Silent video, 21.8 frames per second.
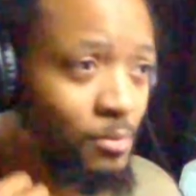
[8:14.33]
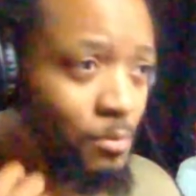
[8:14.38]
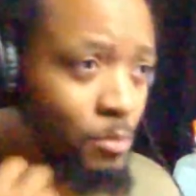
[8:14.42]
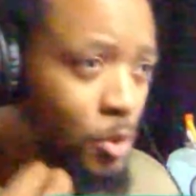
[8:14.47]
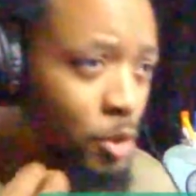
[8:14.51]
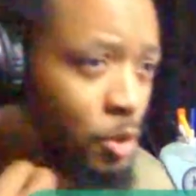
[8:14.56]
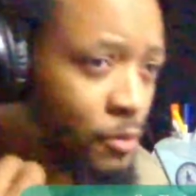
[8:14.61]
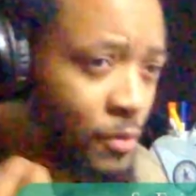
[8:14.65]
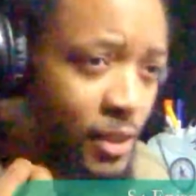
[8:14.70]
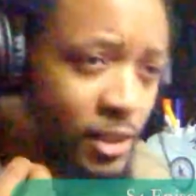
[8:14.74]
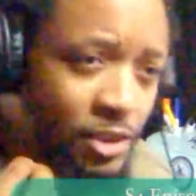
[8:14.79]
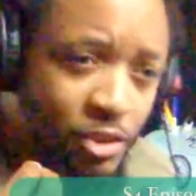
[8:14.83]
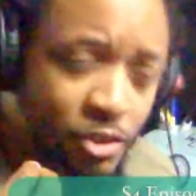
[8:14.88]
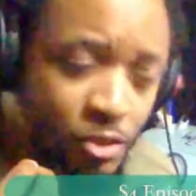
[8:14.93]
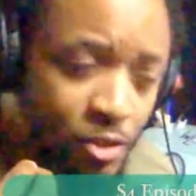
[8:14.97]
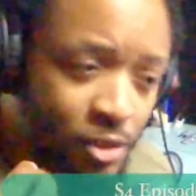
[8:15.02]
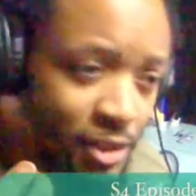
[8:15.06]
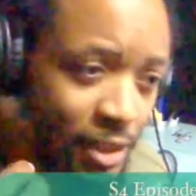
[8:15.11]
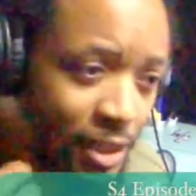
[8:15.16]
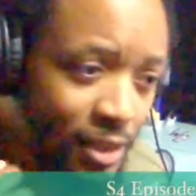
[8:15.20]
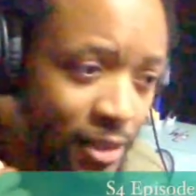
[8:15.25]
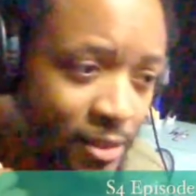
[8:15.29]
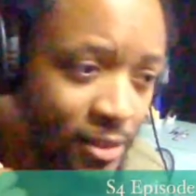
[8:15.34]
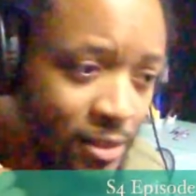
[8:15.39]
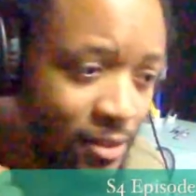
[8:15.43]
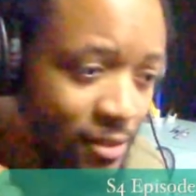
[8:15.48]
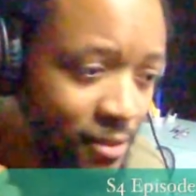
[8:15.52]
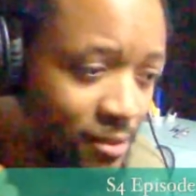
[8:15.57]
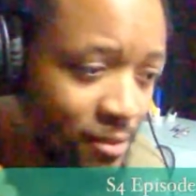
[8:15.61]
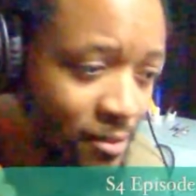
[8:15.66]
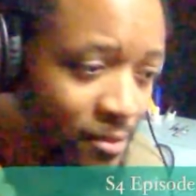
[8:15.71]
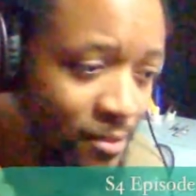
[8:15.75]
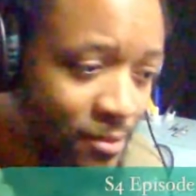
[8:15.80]
Motivational socks
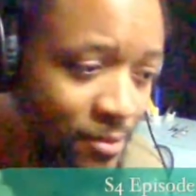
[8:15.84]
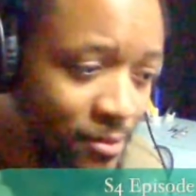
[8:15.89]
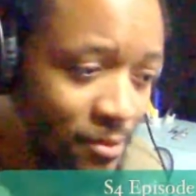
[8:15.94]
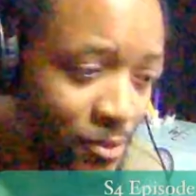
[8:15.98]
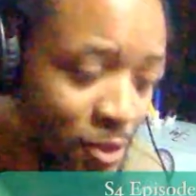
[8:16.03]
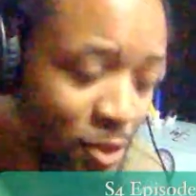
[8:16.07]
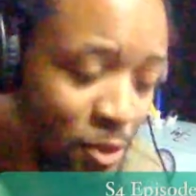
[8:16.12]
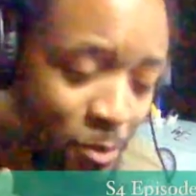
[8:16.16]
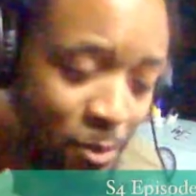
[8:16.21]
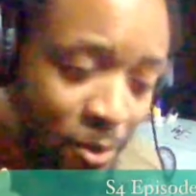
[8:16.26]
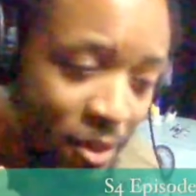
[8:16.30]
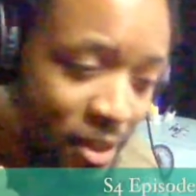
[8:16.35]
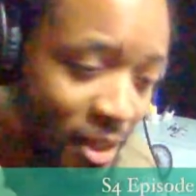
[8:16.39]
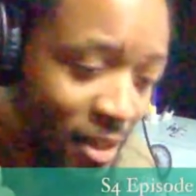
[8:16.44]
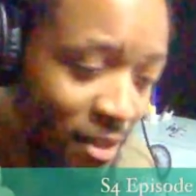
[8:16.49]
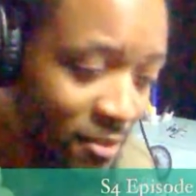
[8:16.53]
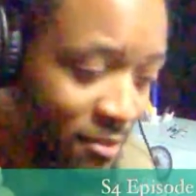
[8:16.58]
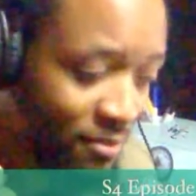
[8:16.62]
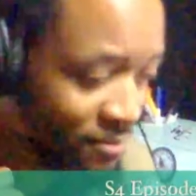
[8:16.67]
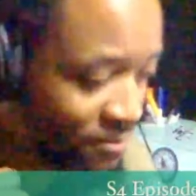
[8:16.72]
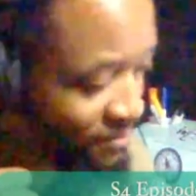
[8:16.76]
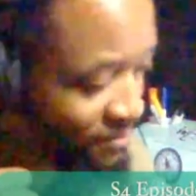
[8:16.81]
for your workout.